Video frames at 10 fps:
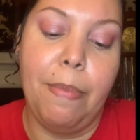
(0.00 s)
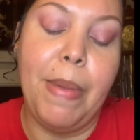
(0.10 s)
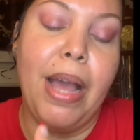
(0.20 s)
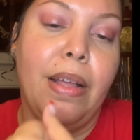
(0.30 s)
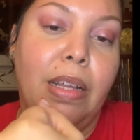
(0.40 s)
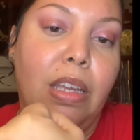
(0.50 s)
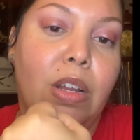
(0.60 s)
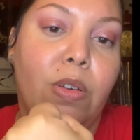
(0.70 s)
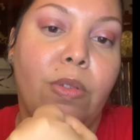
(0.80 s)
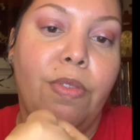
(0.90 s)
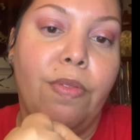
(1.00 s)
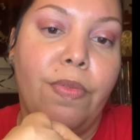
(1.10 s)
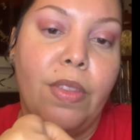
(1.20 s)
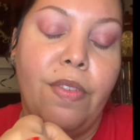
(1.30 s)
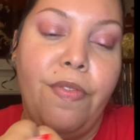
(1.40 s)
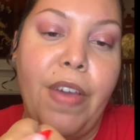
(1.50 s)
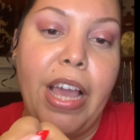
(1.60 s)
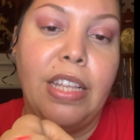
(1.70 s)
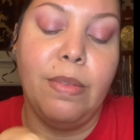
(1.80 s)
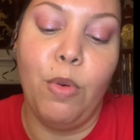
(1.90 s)

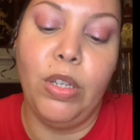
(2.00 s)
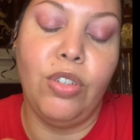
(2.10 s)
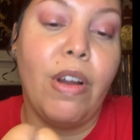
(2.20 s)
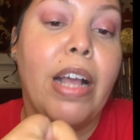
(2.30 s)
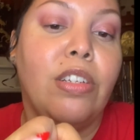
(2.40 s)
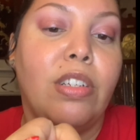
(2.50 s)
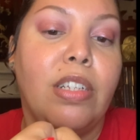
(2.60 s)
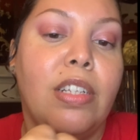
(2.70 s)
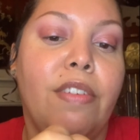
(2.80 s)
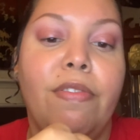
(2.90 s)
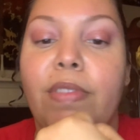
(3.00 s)
face moisturizers and stuff.